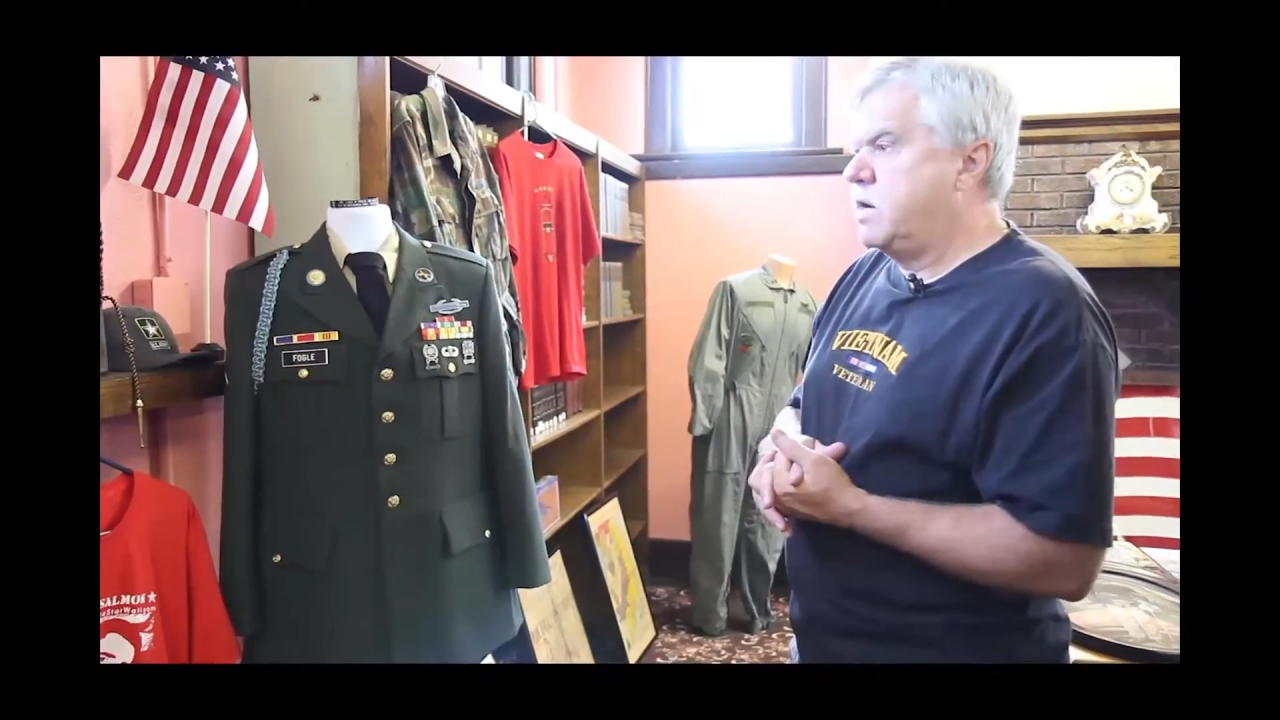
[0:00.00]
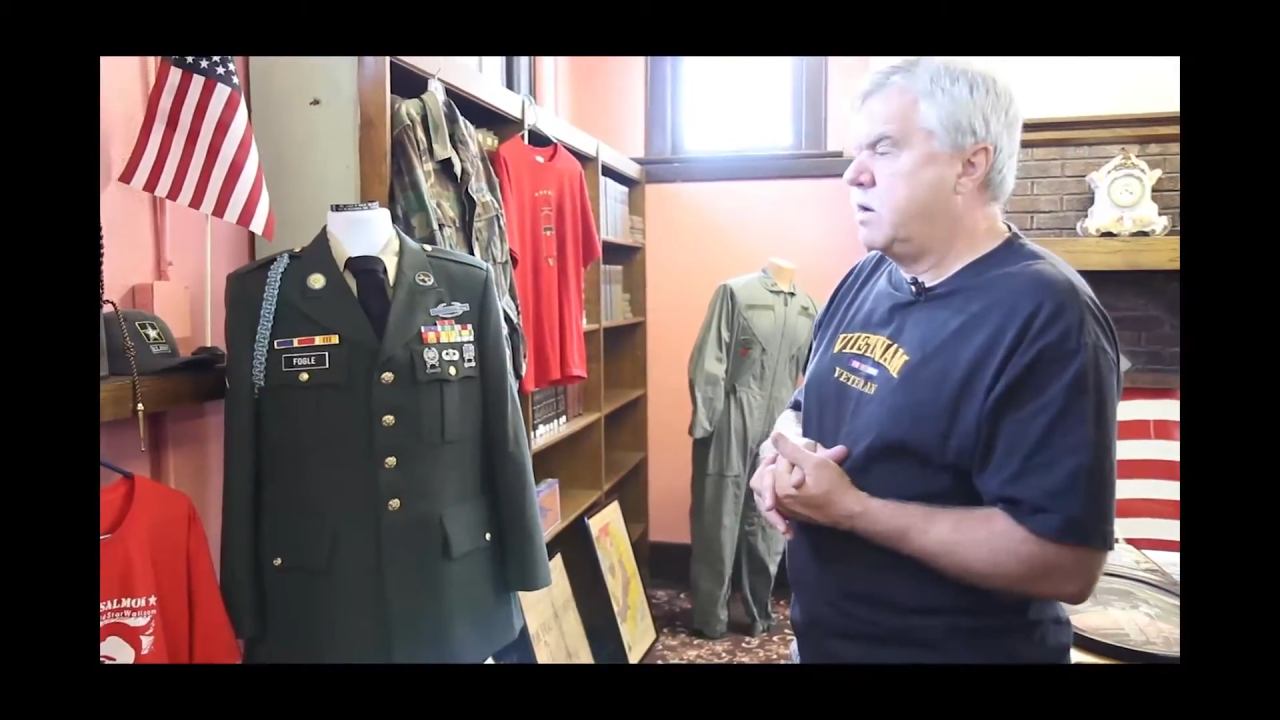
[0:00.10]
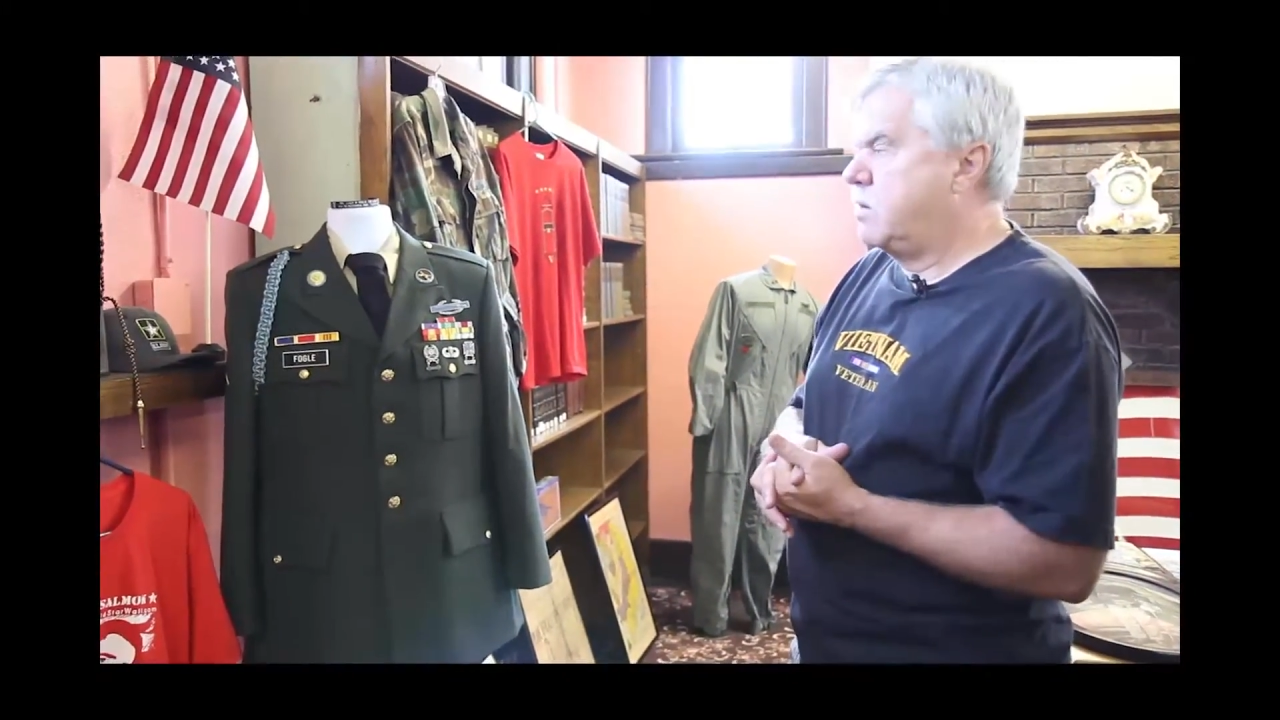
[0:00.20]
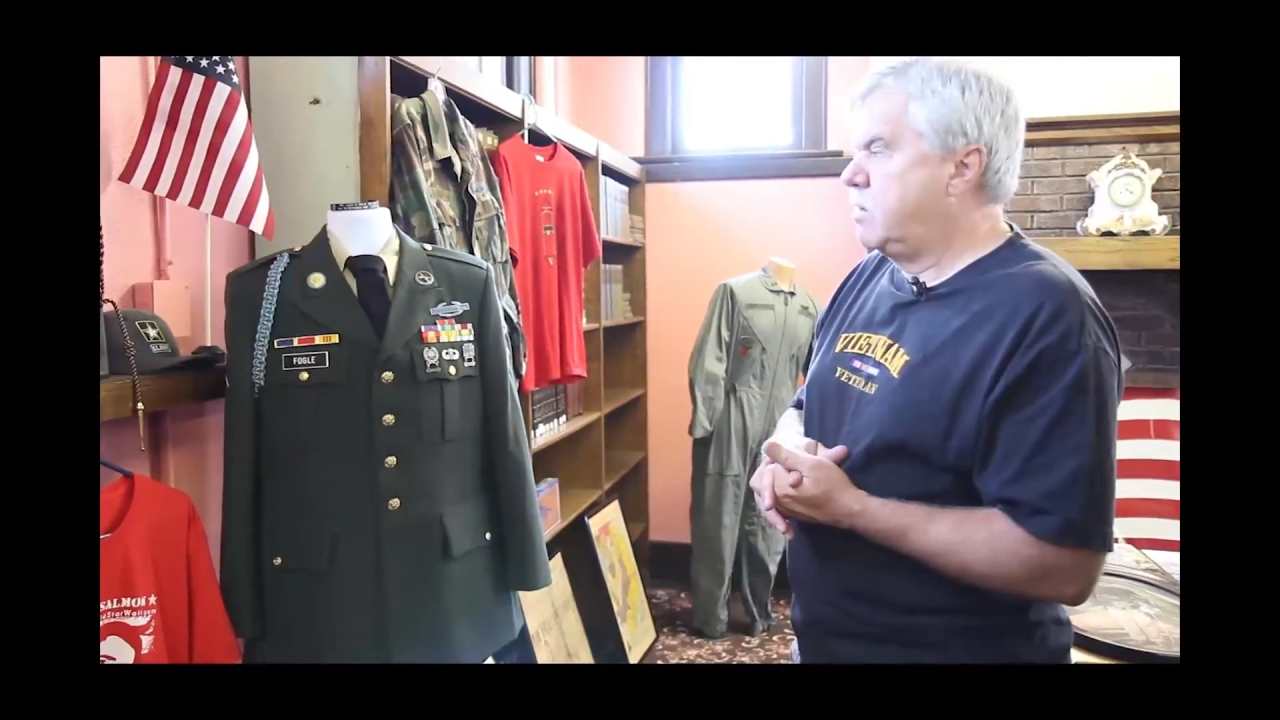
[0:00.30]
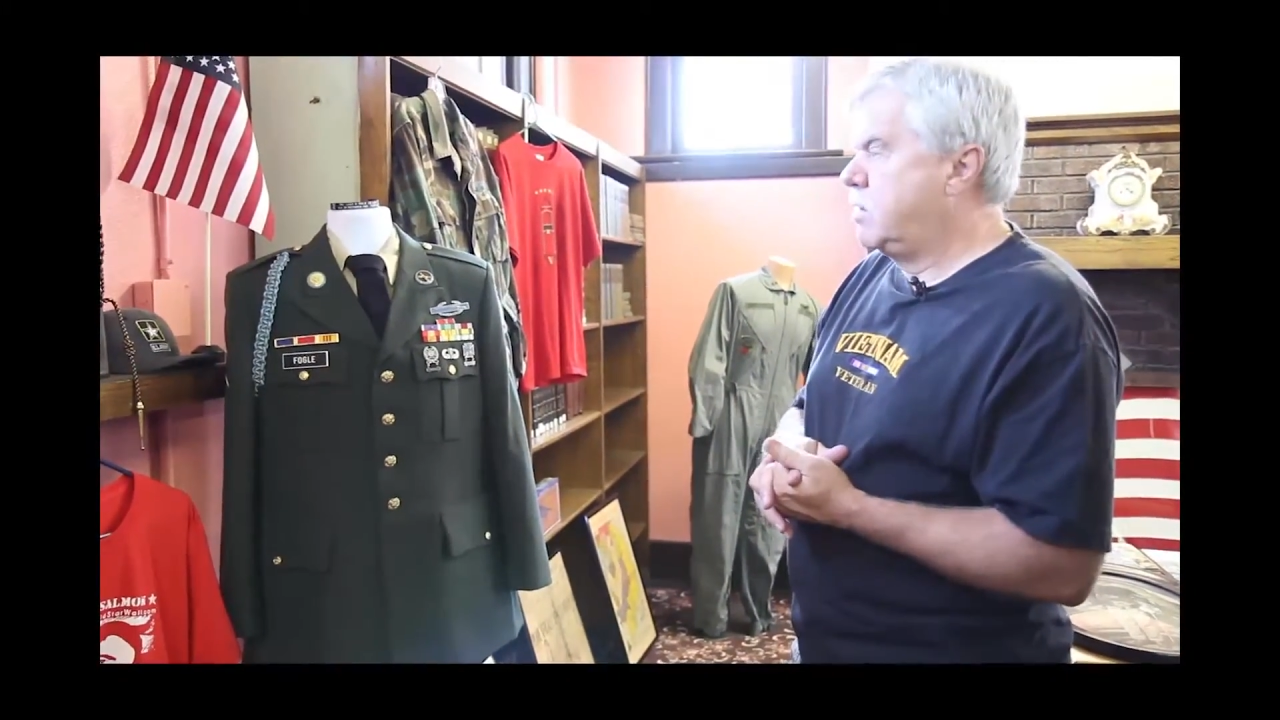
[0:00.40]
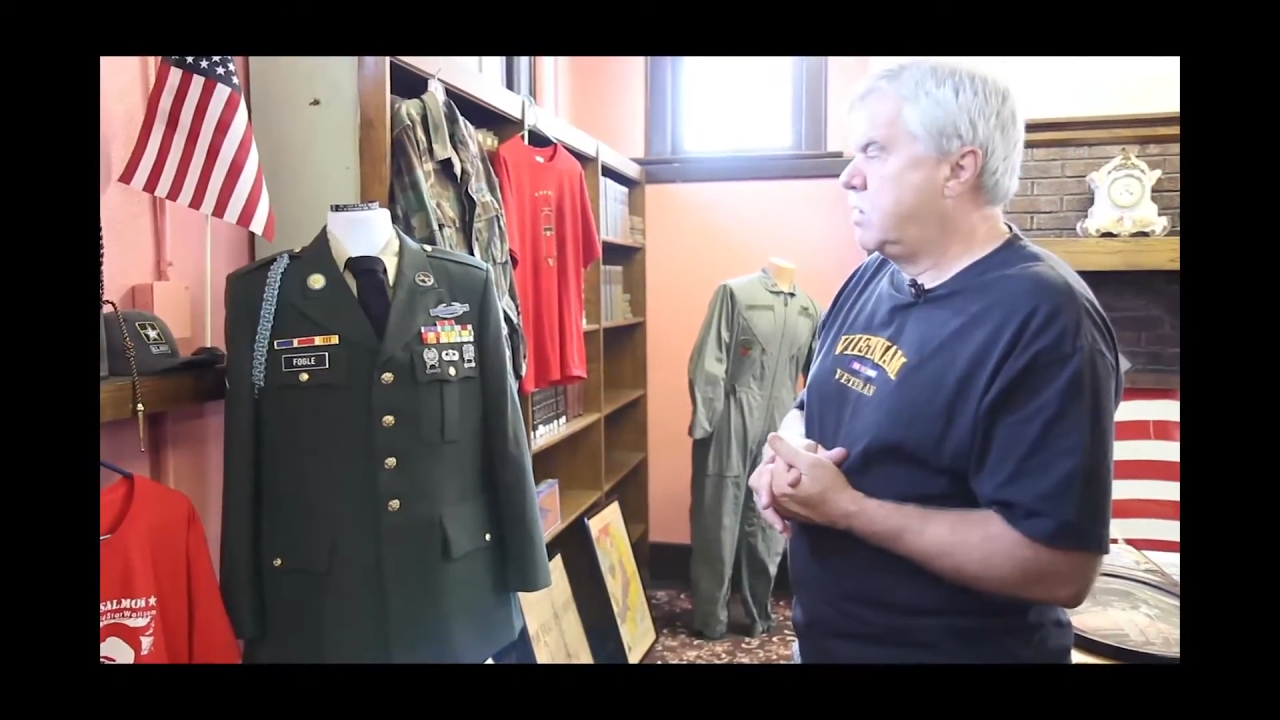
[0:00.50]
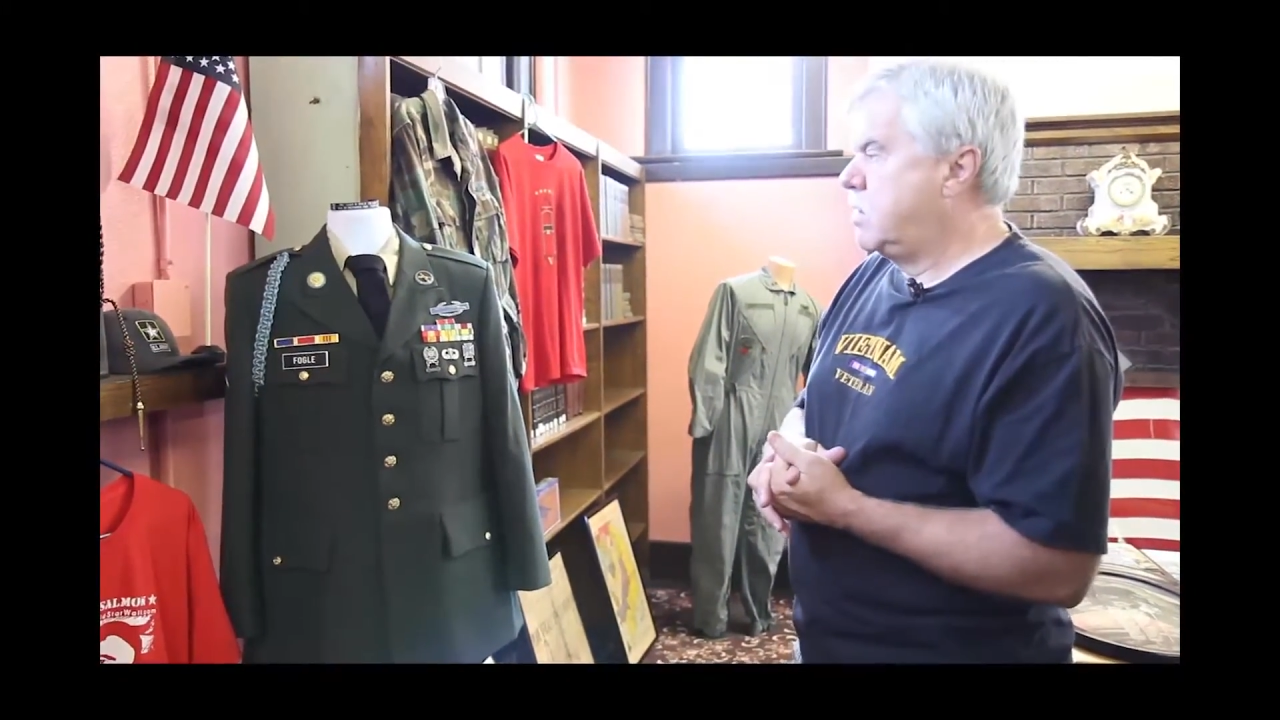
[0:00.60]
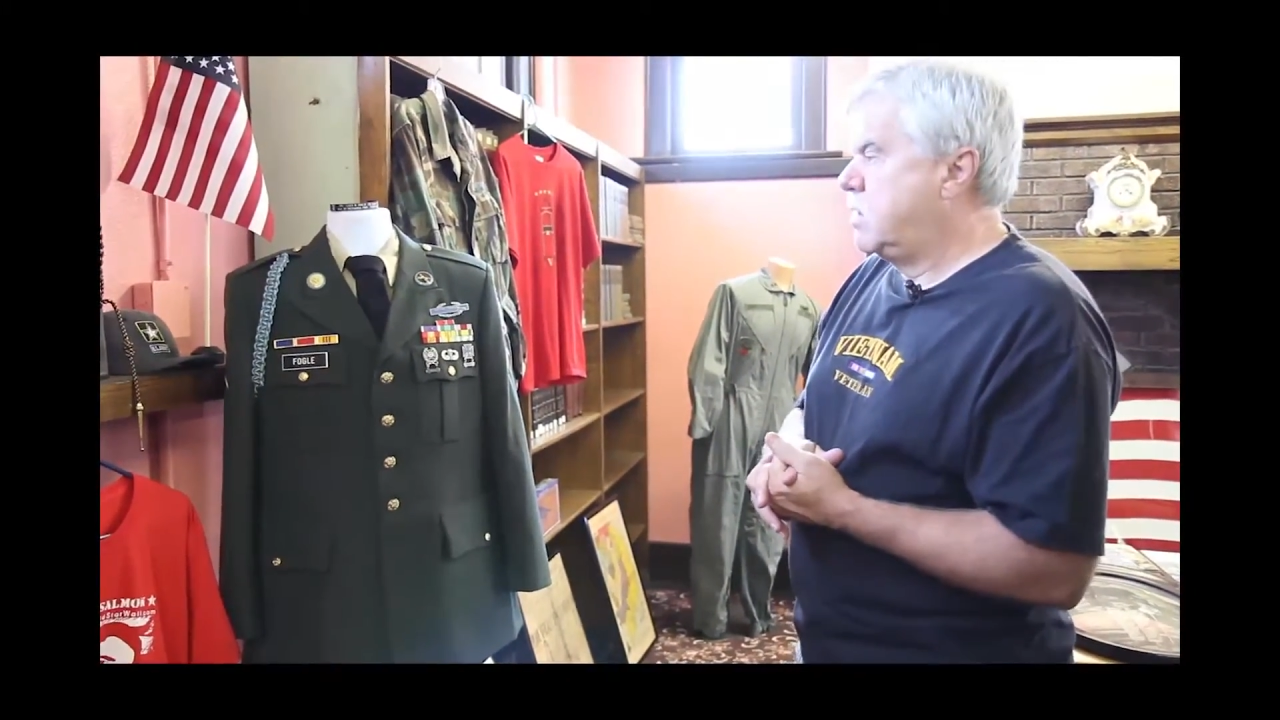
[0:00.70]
in the year.